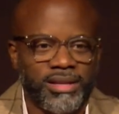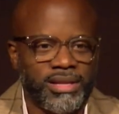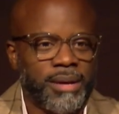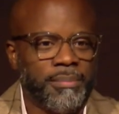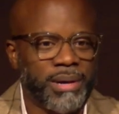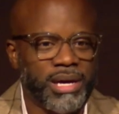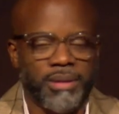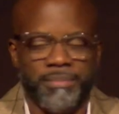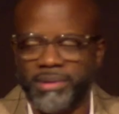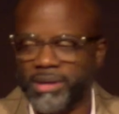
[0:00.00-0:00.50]

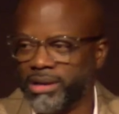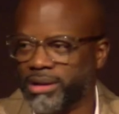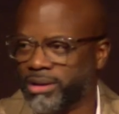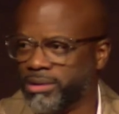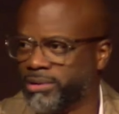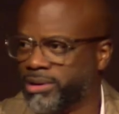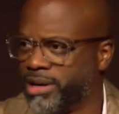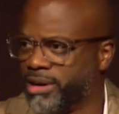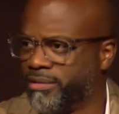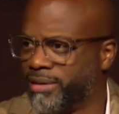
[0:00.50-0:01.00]
That might have been a
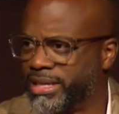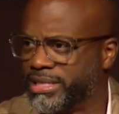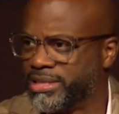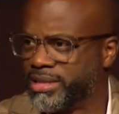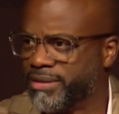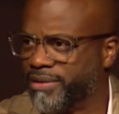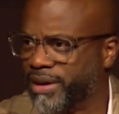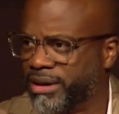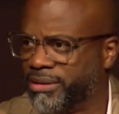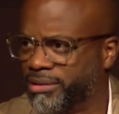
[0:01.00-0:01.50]
little
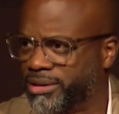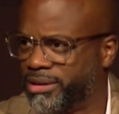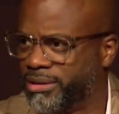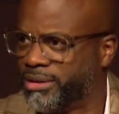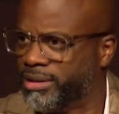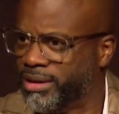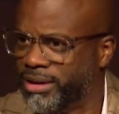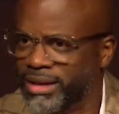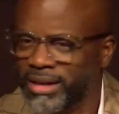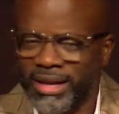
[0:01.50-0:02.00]
aggressive. I don't
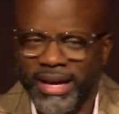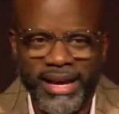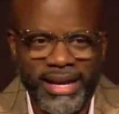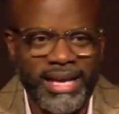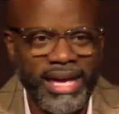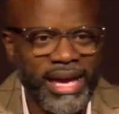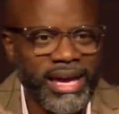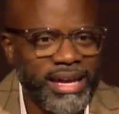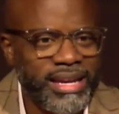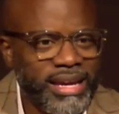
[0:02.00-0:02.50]
know. I
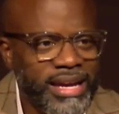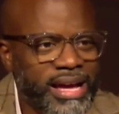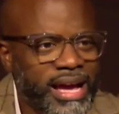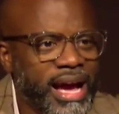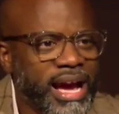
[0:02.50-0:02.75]
can't,